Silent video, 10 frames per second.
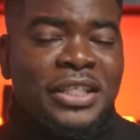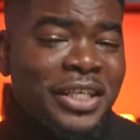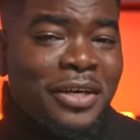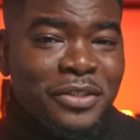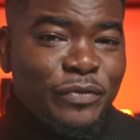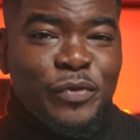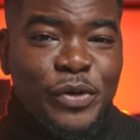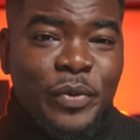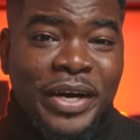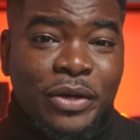can check out this
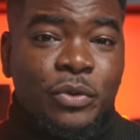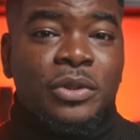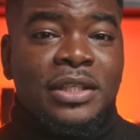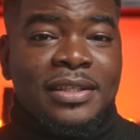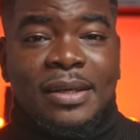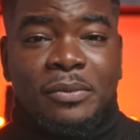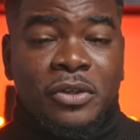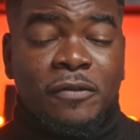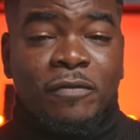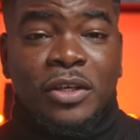video where I go in depth
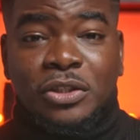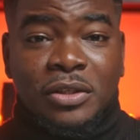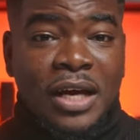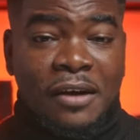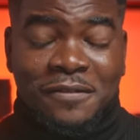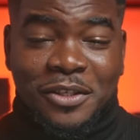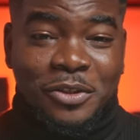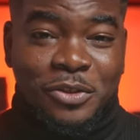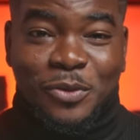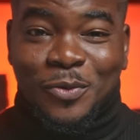on inflation after
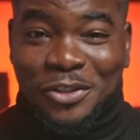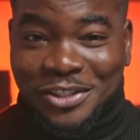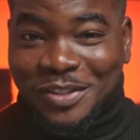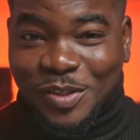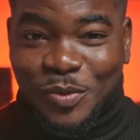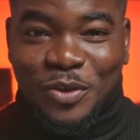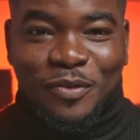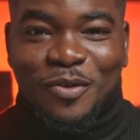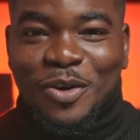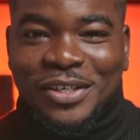you're done watching this one,
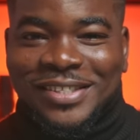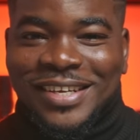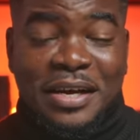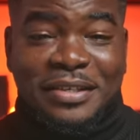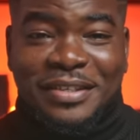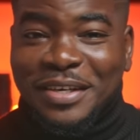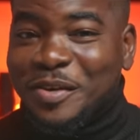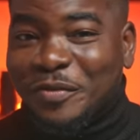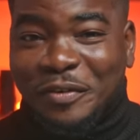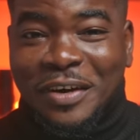of course. And hey,
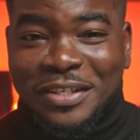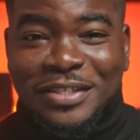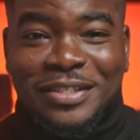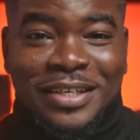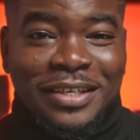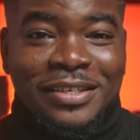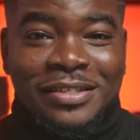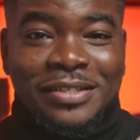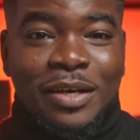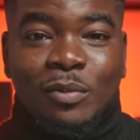if you're finding this
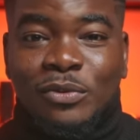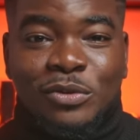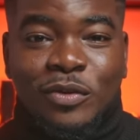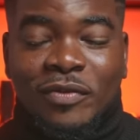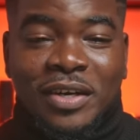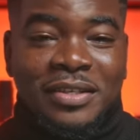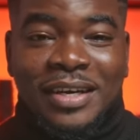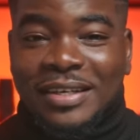analysis helpful so far, you